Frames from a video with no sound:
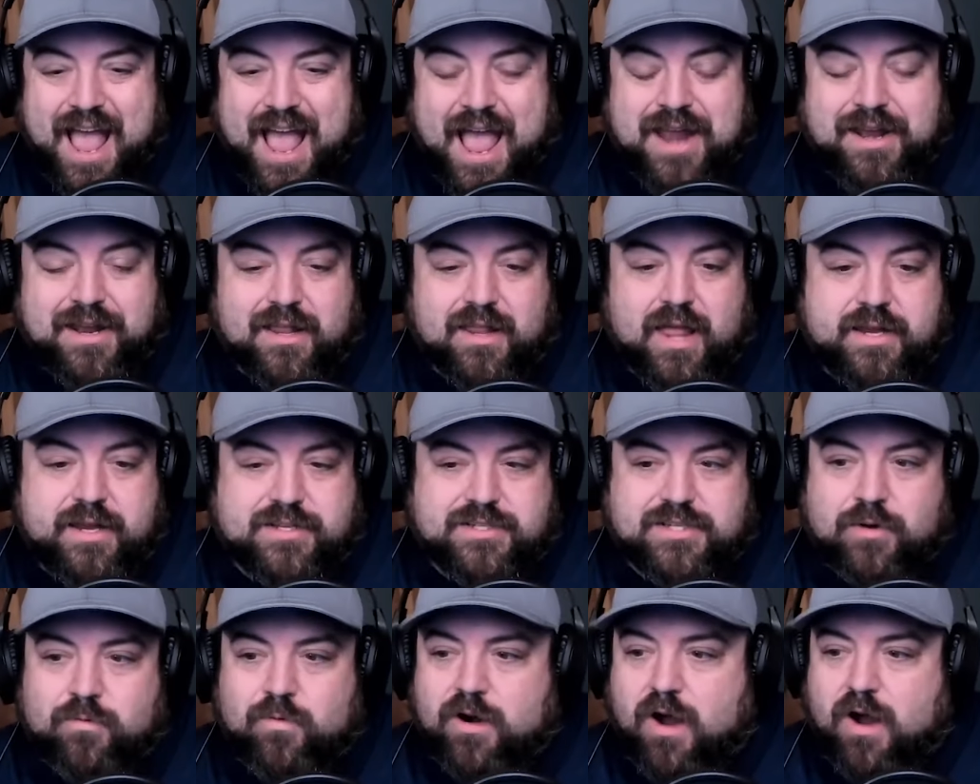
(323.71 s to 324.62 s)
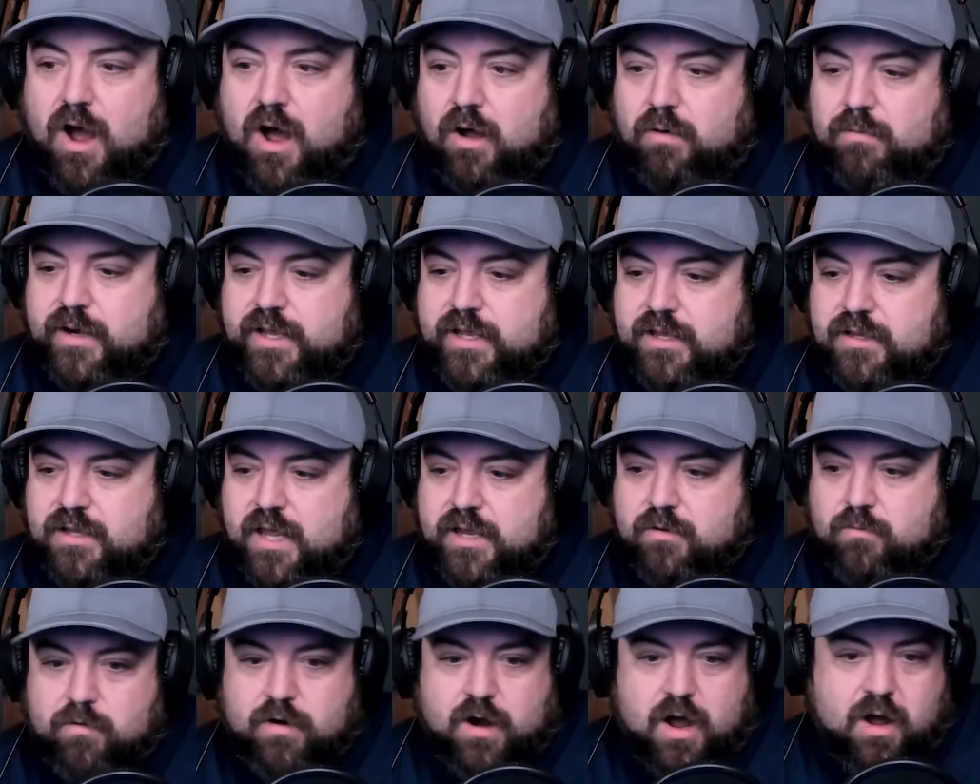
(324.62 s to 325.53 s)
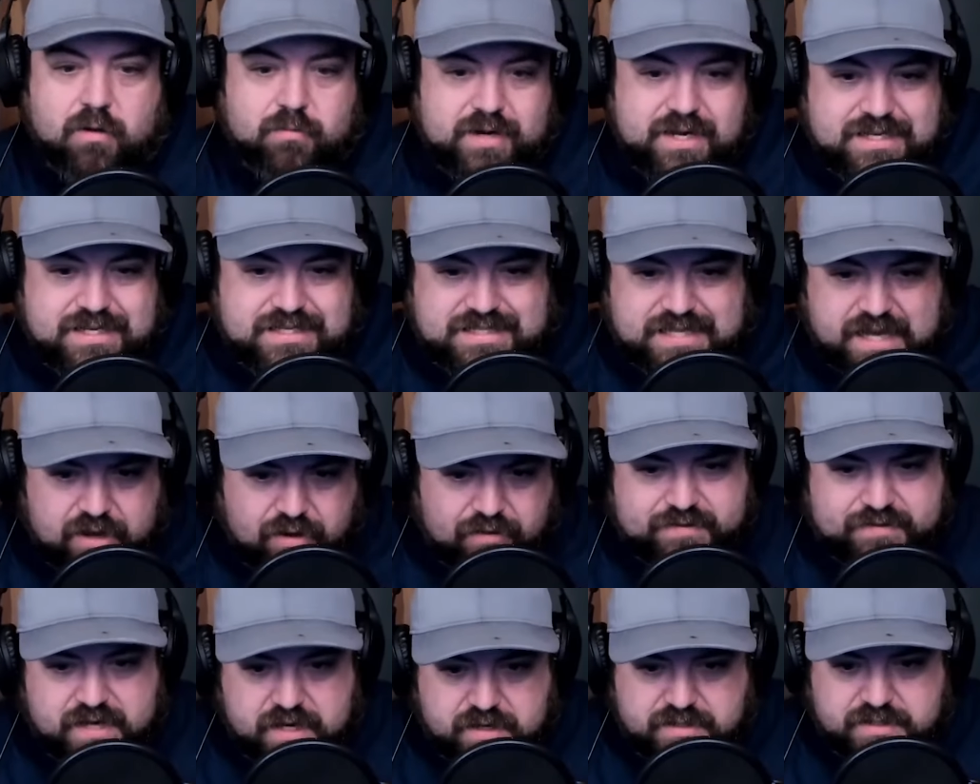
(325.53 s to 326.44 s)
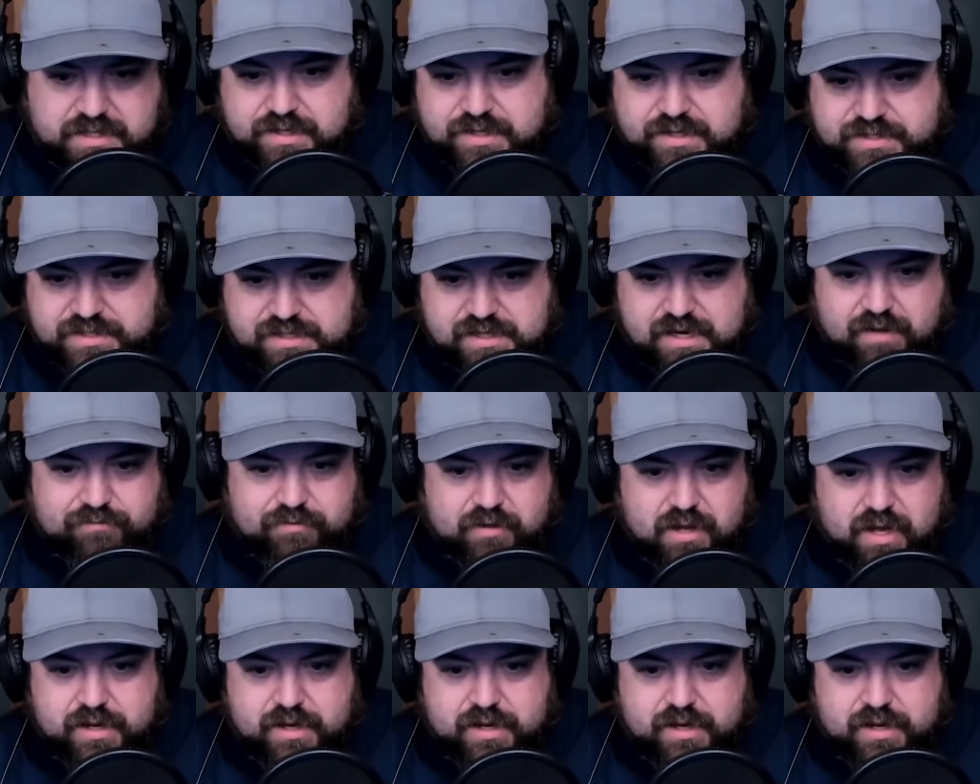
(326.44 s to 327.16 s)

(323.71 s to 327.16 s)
And, like, so we're already delved into this stuff.